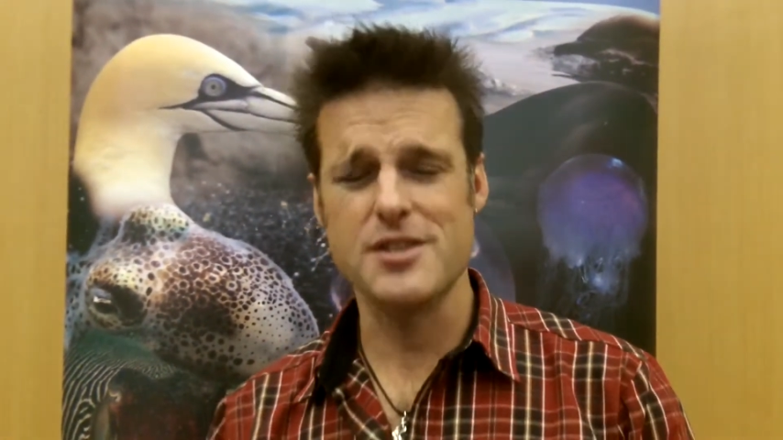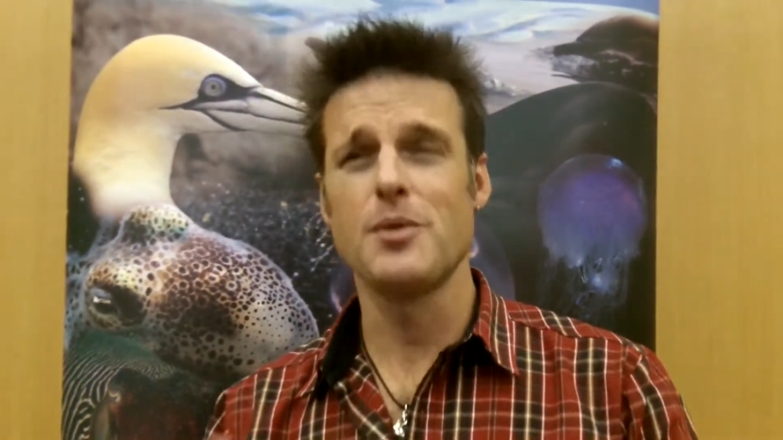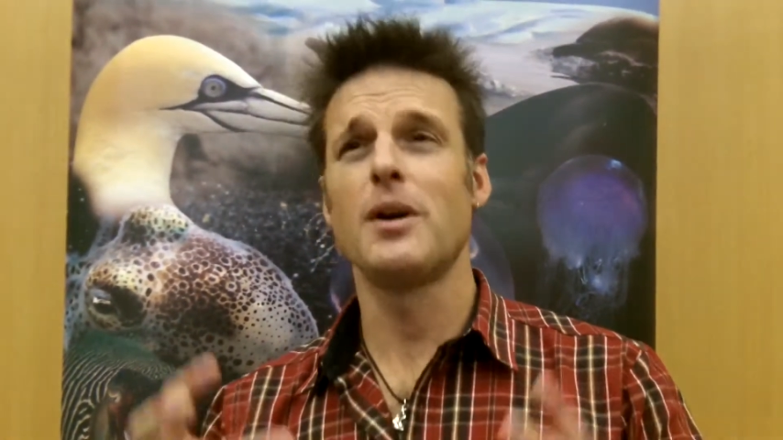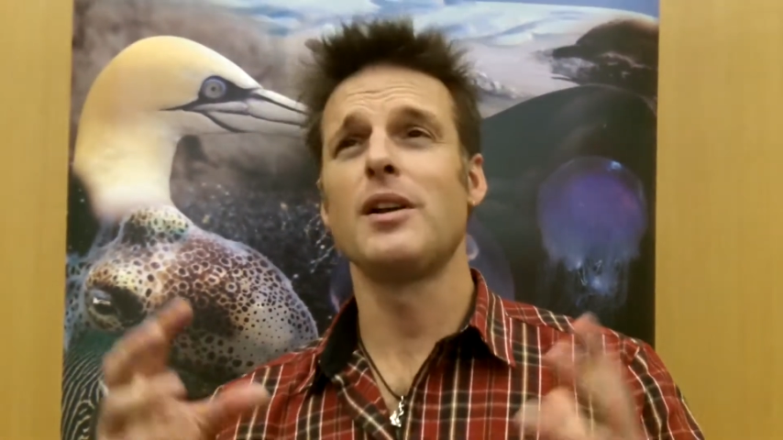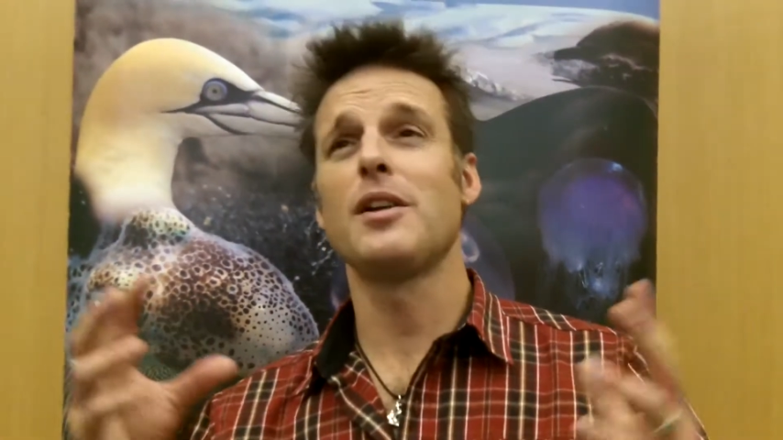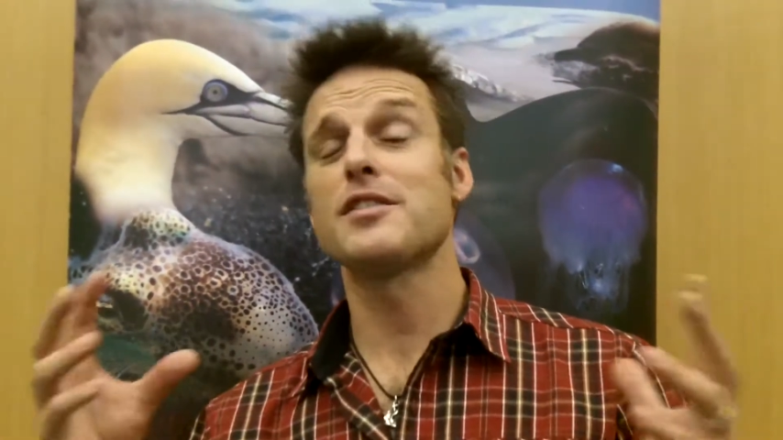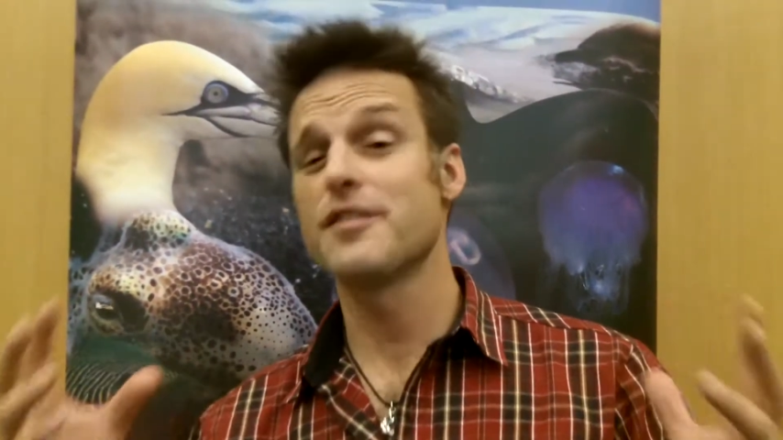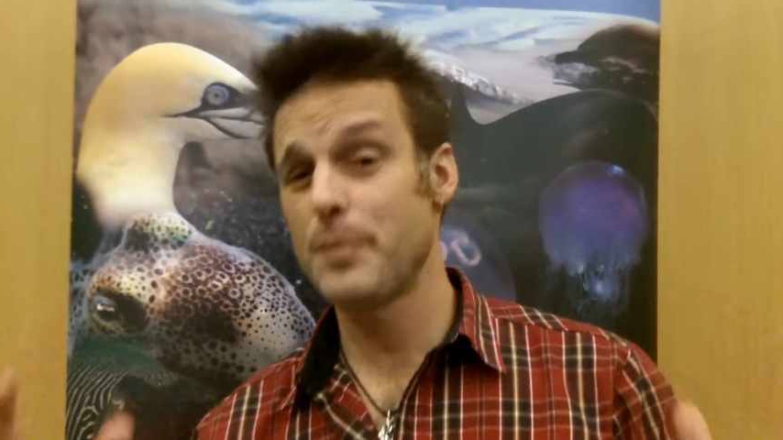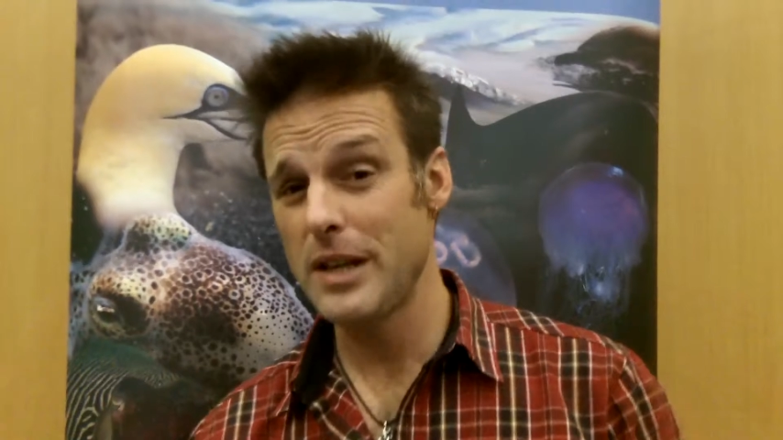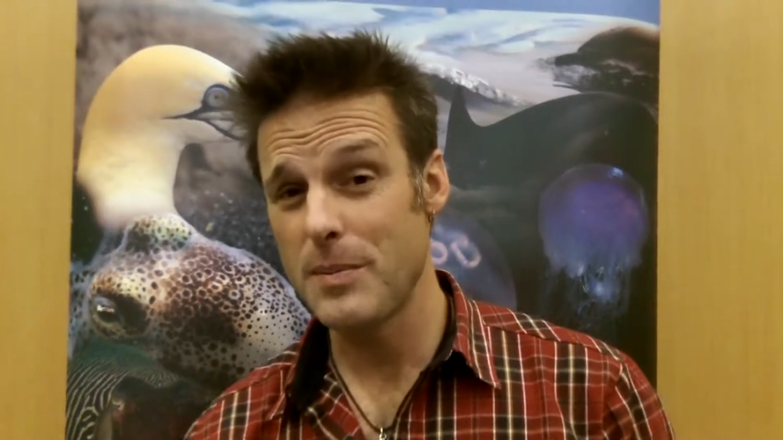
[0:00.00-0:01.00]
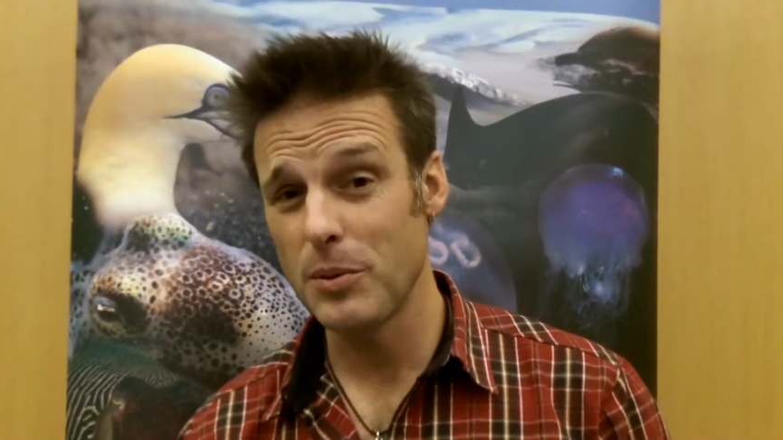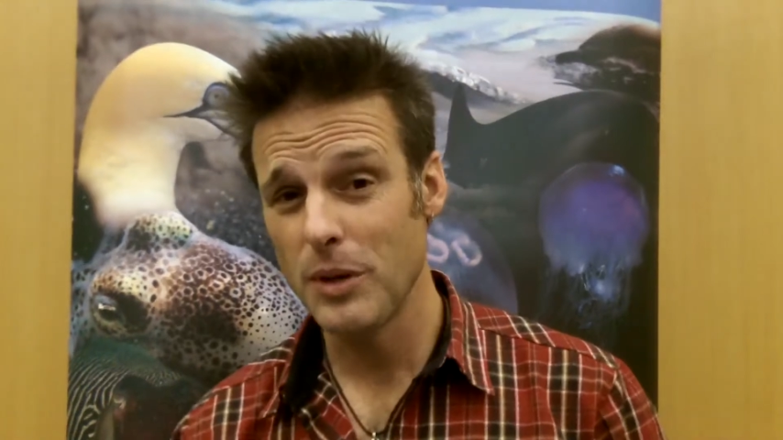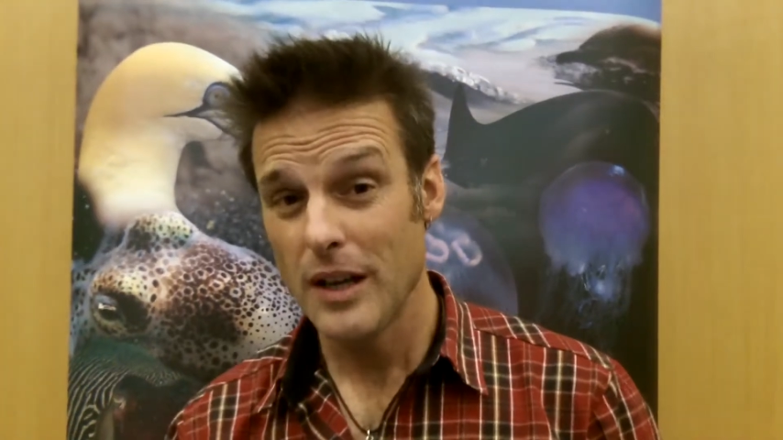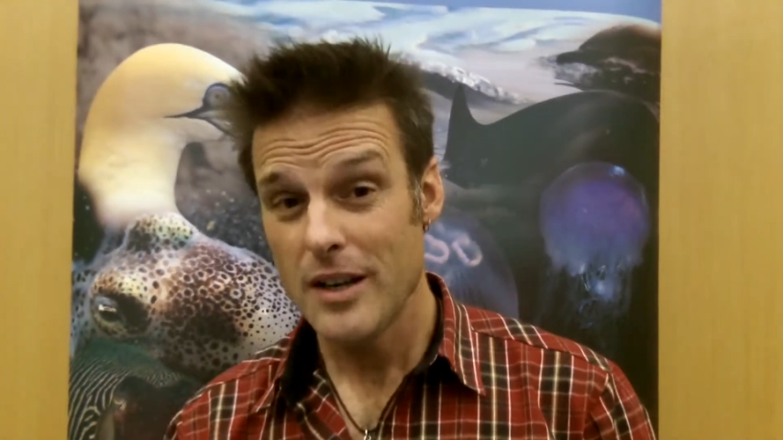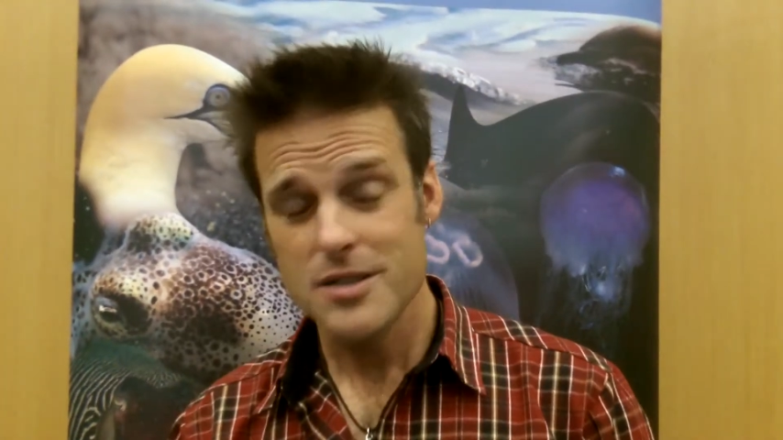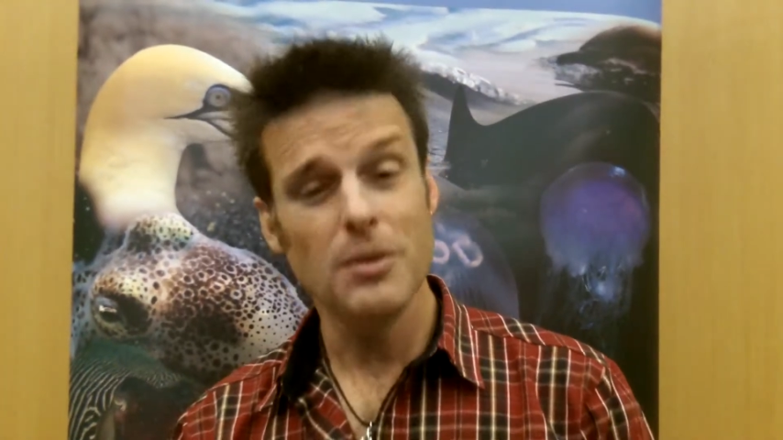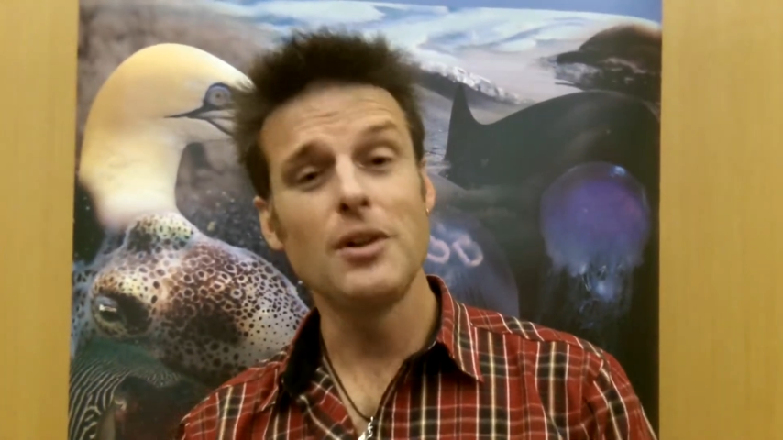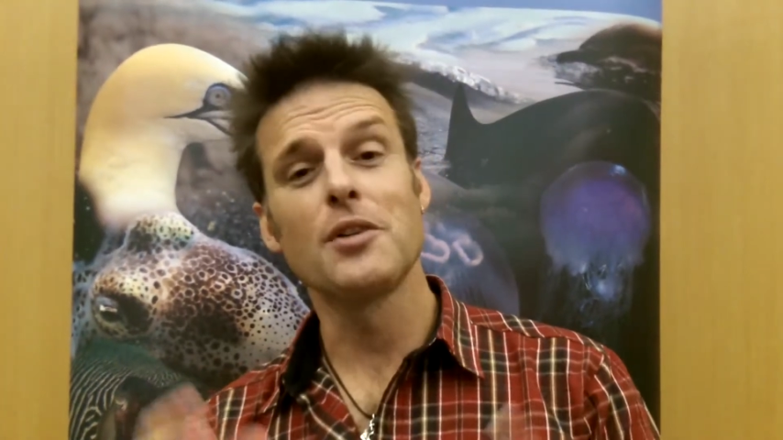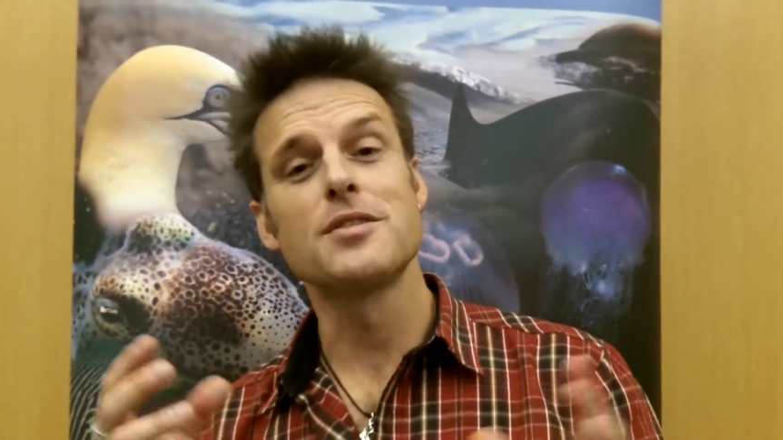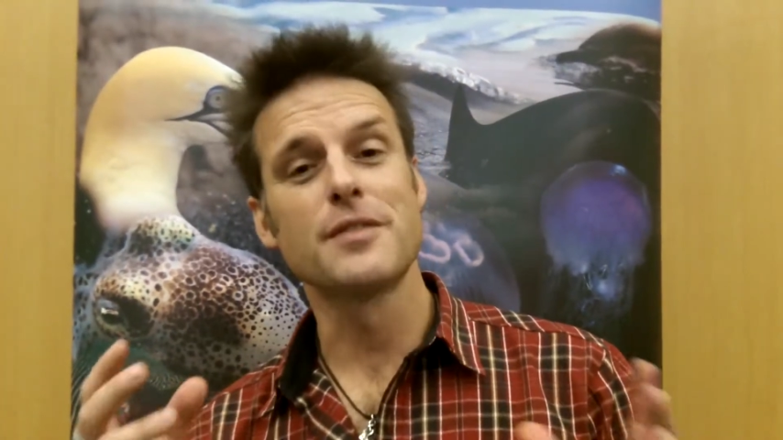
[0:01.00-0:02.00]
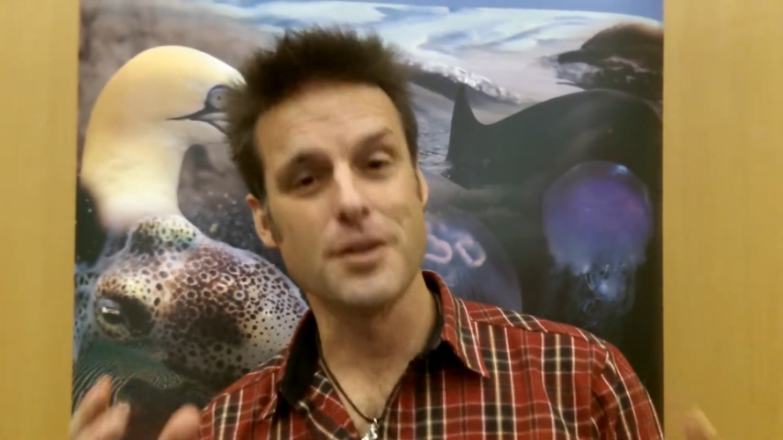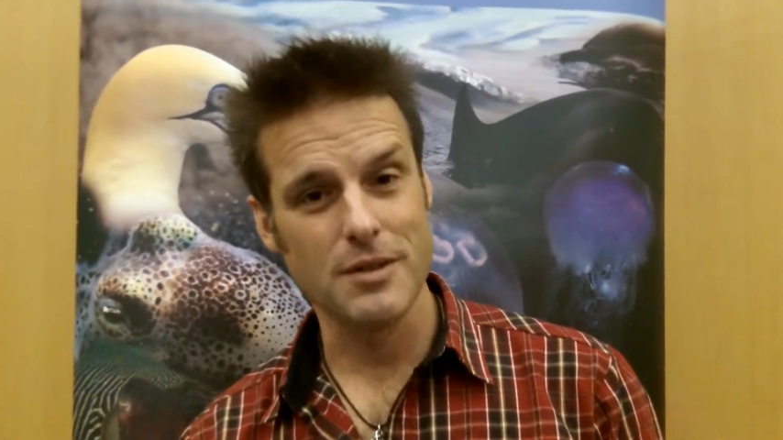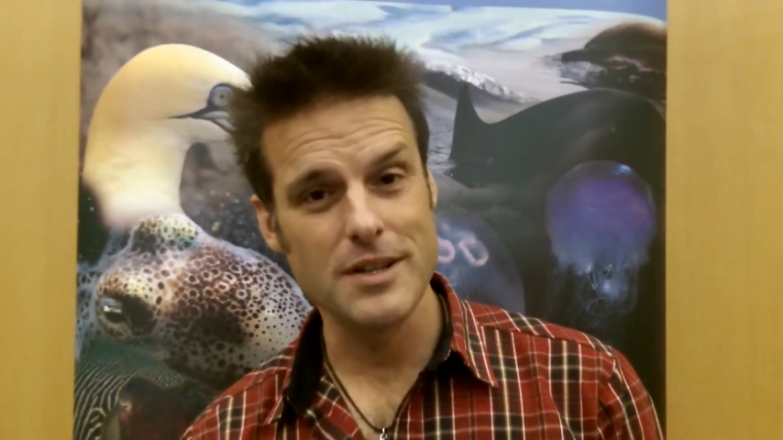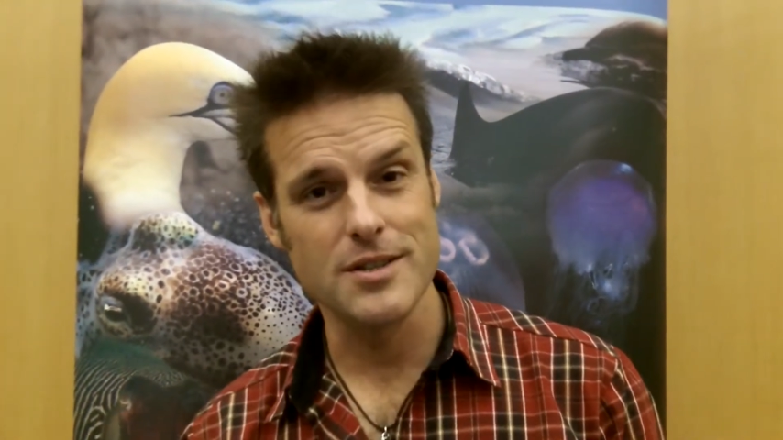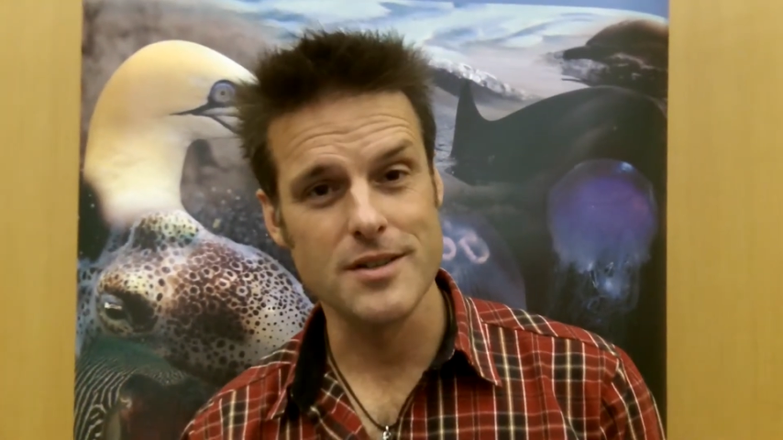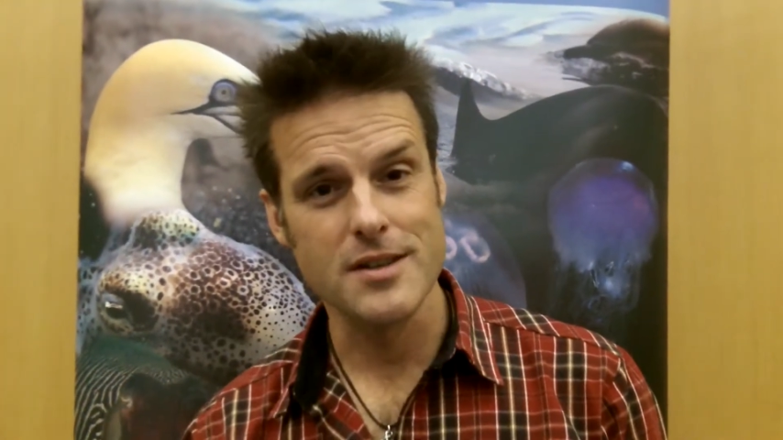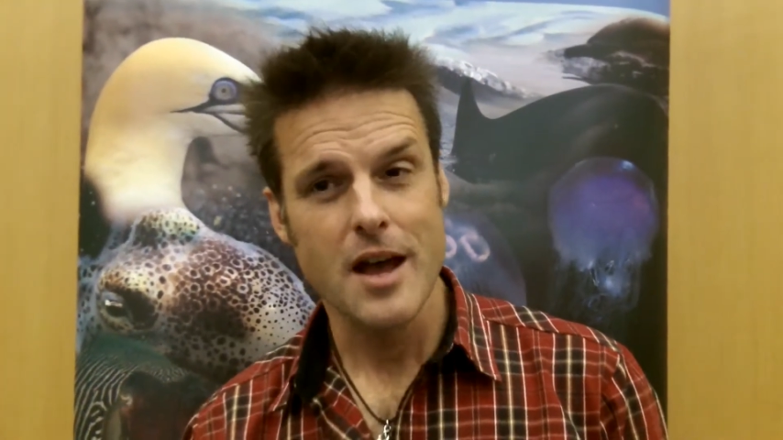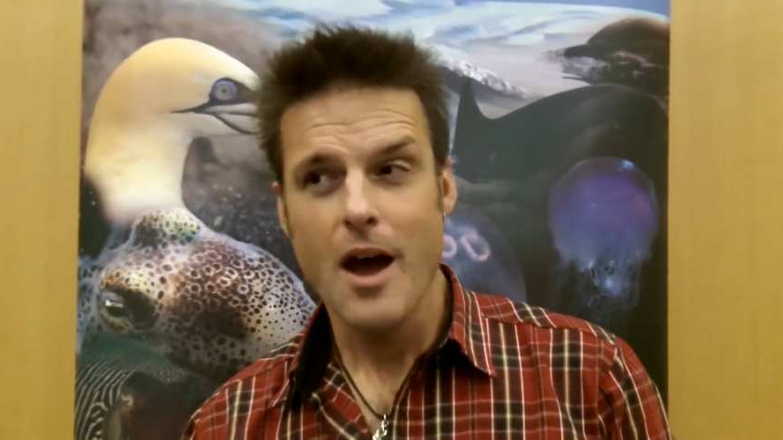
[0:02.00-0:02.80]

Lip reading: to a lot of people, to a lot of creatures.